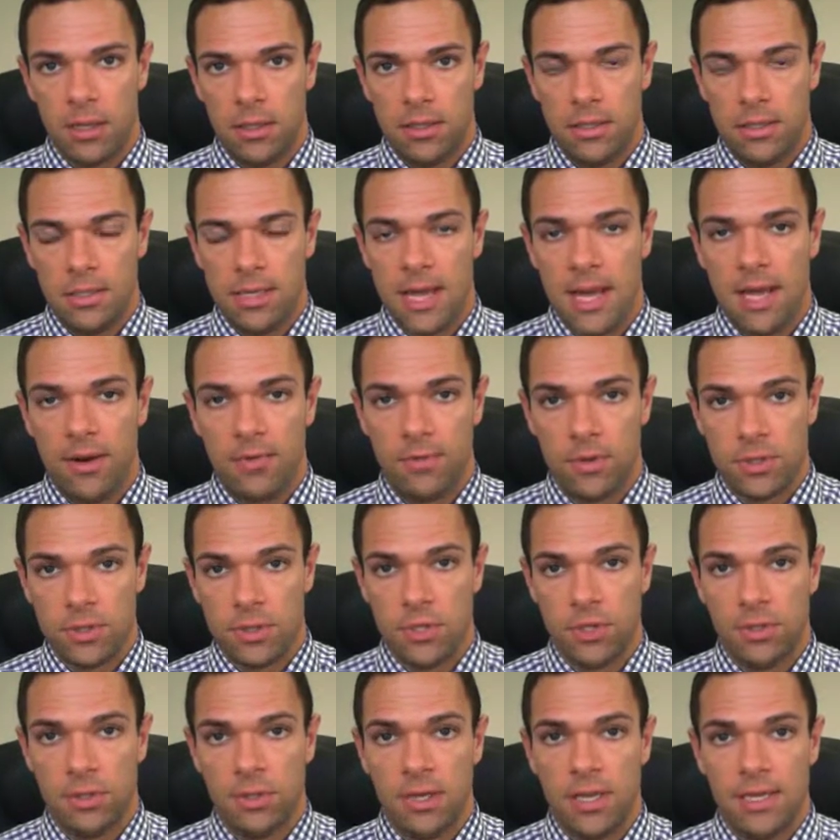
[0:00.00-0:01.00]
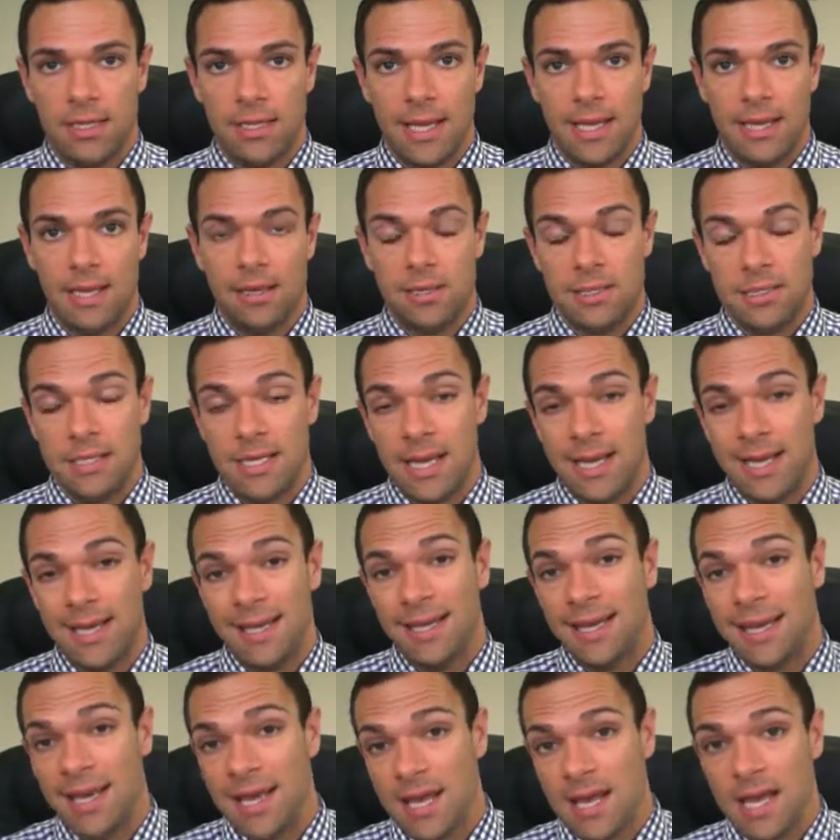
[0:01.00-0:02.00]
net return at the end of the
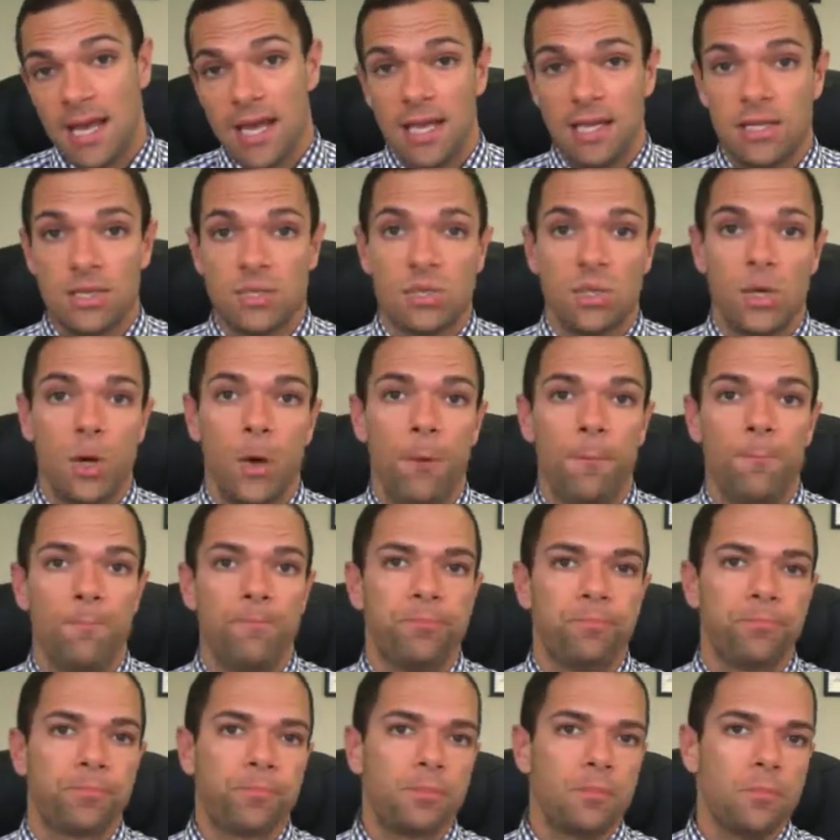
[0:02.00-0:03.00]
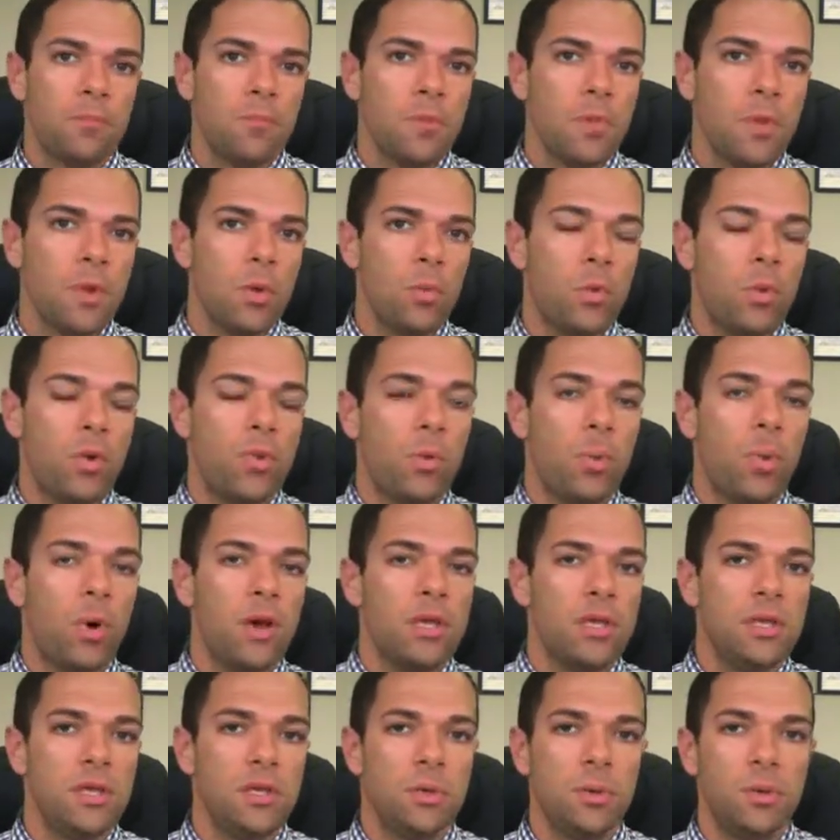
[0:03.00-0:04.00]
day. And so, with
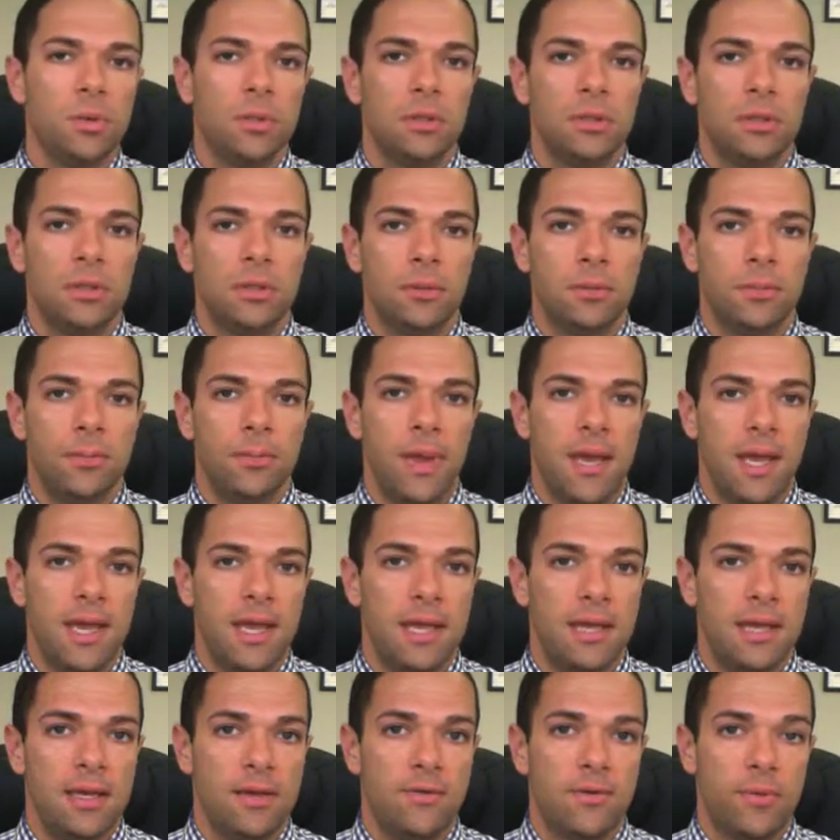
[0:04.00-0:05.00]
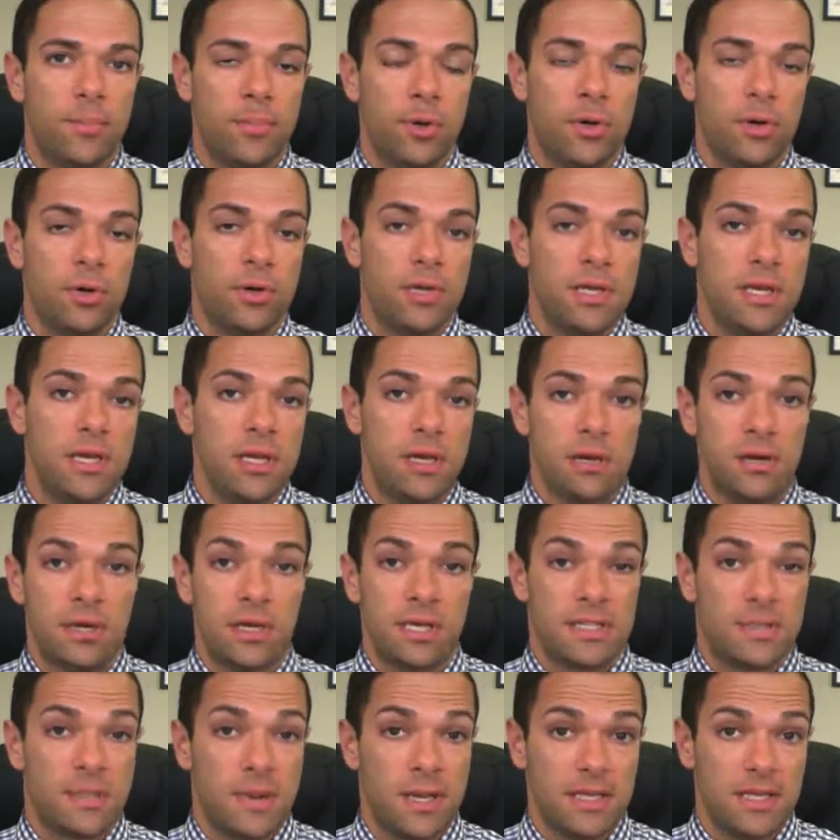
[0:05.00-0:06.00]
what you will pay per year in
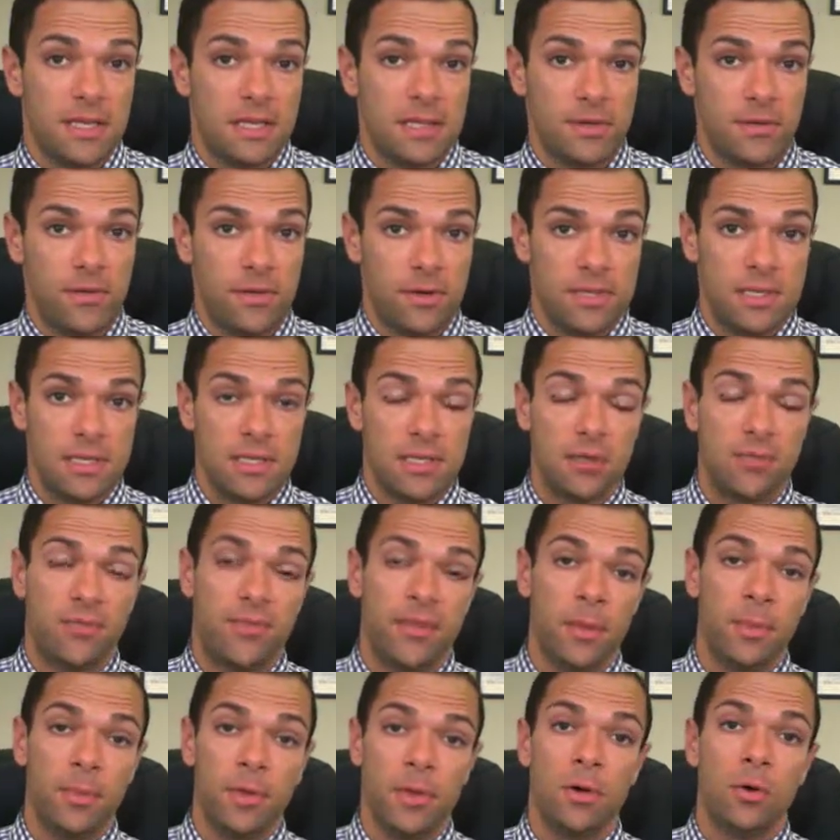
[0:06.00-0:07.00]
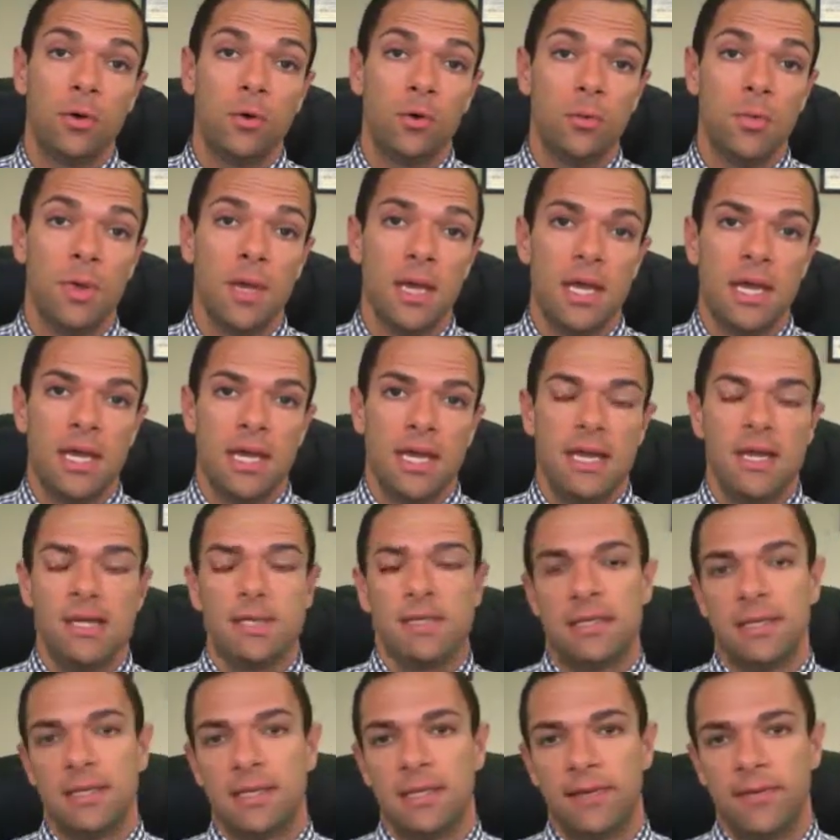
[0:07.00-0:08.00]
expenses for a single-family home,
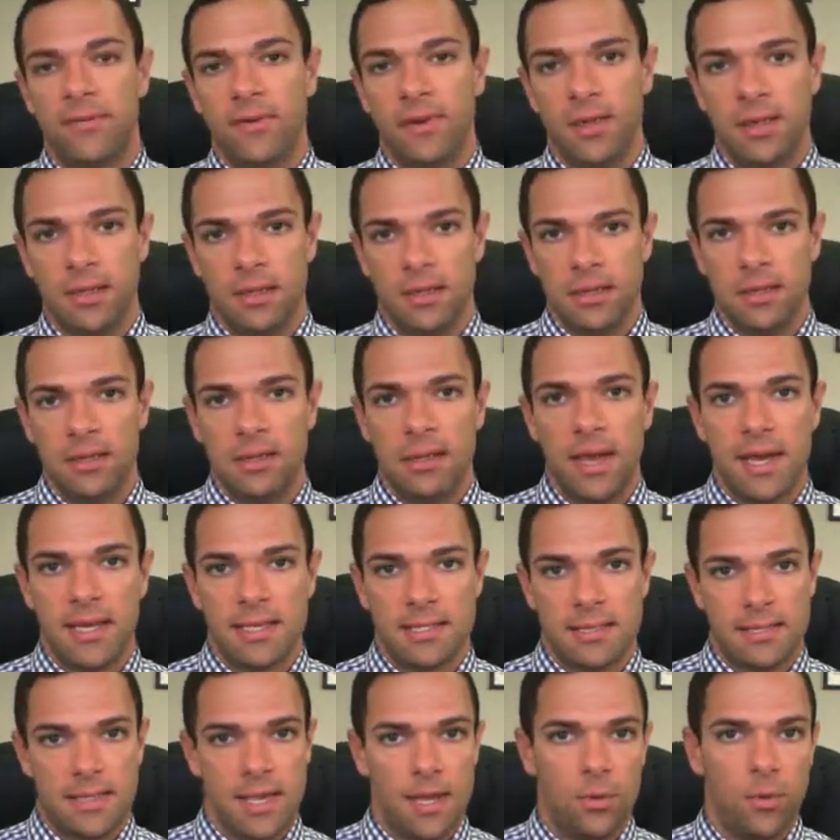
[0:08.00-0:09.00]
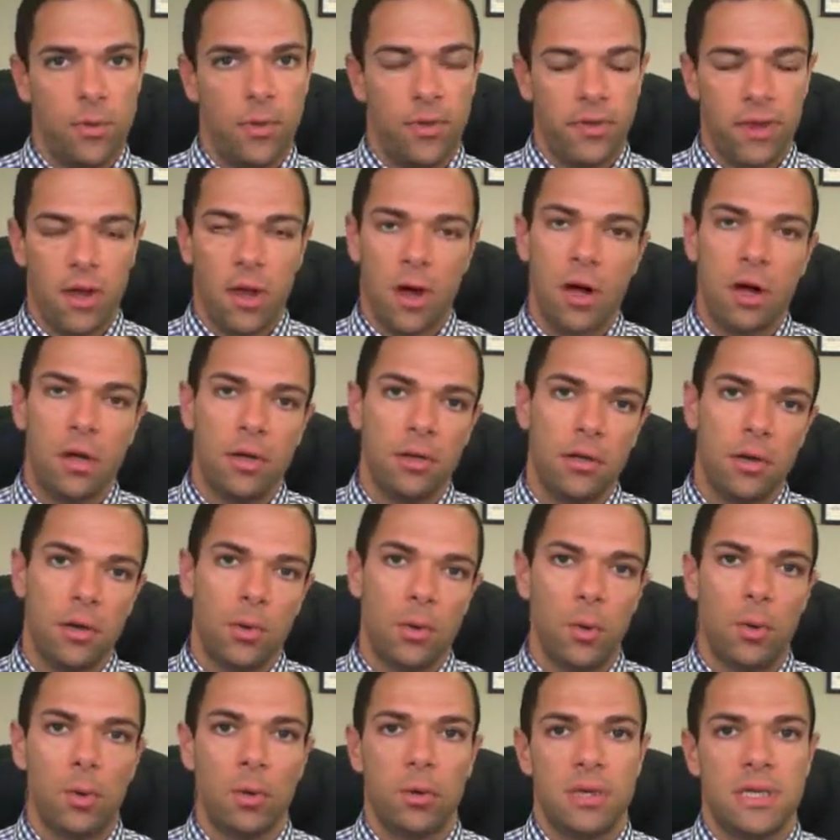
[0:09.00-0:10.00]
it's significantly less than with a condo
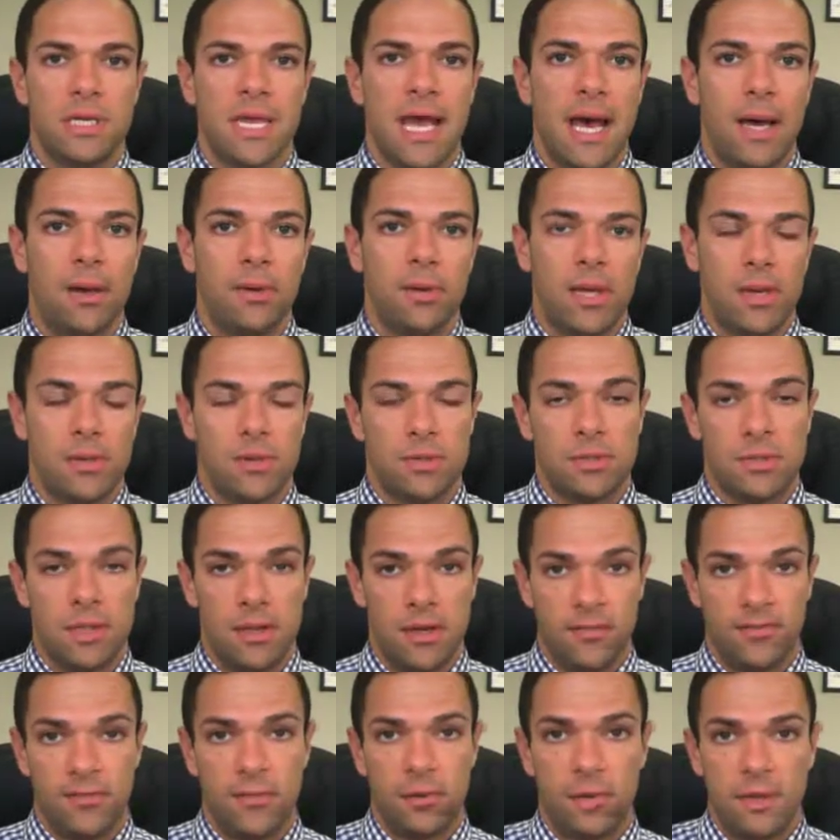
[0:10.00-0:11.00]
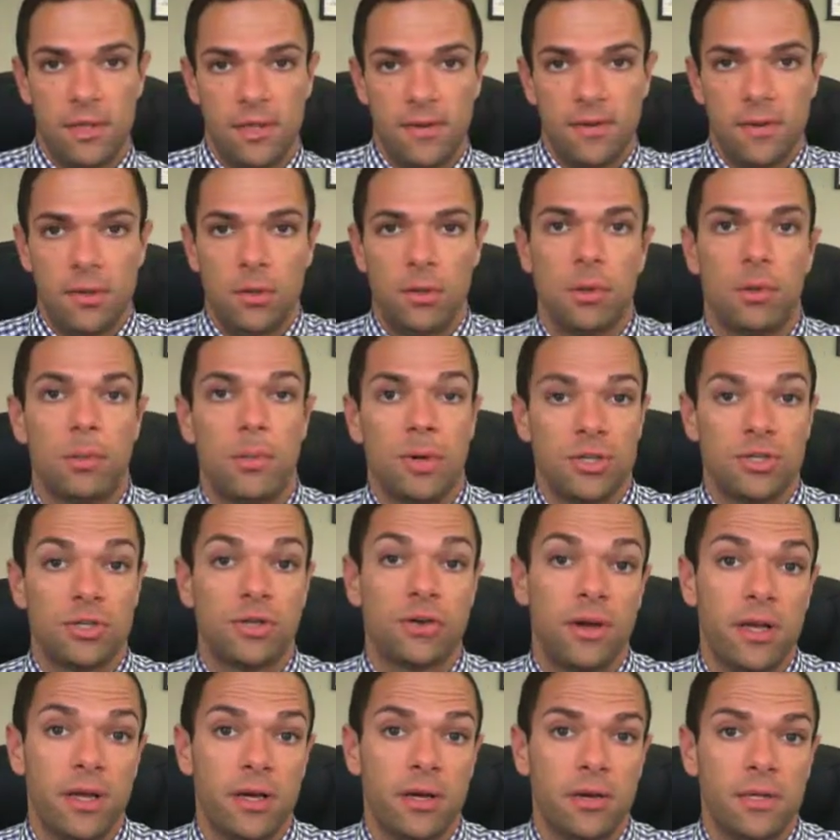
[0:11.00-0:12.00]
or a townhouse, therefore giving you a much
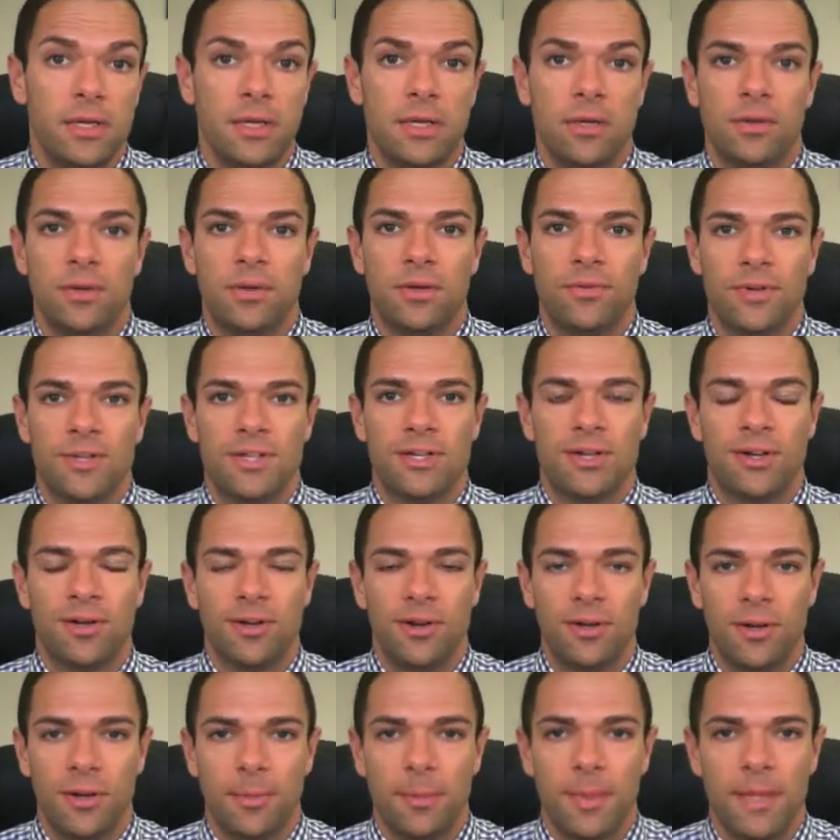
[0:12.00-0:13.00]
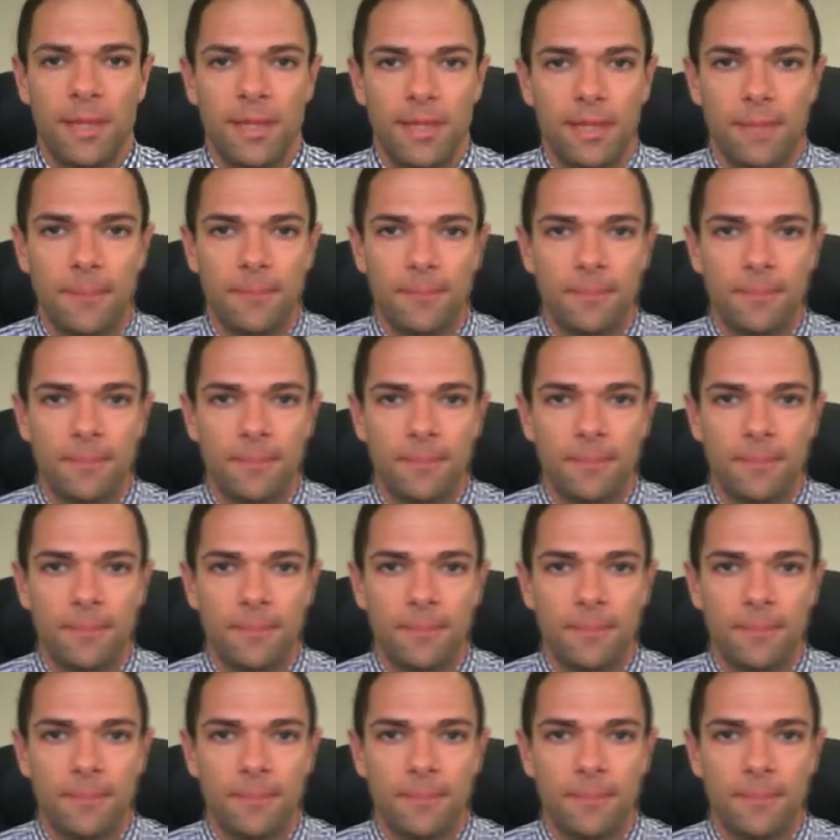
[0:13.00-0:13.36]
greater yearly return on your money.